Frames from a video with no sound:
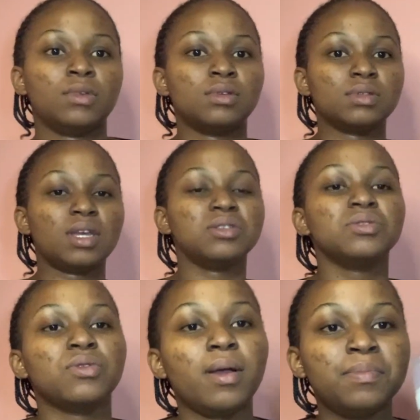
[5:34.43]
So I
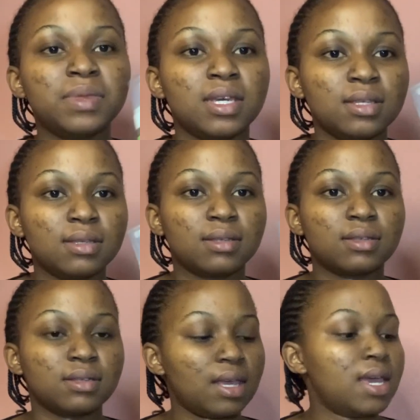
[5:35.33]
just grabbed
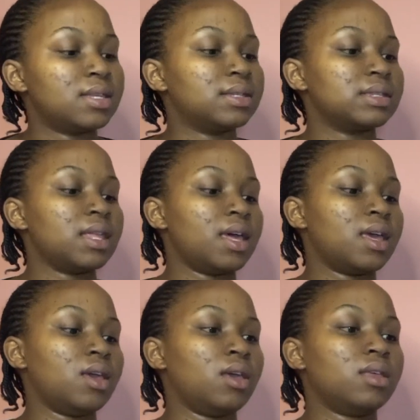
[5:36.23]
this. It's
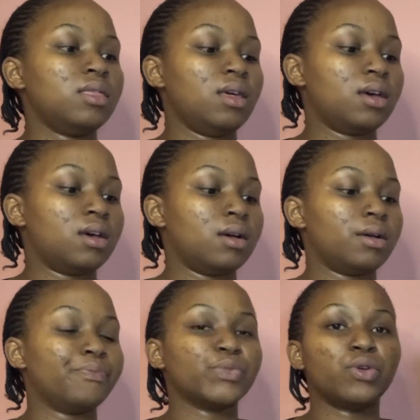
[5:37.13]
the
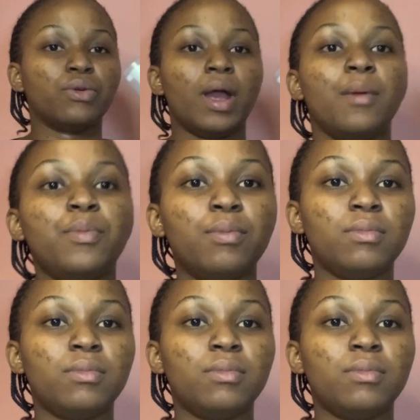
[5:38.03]
wrap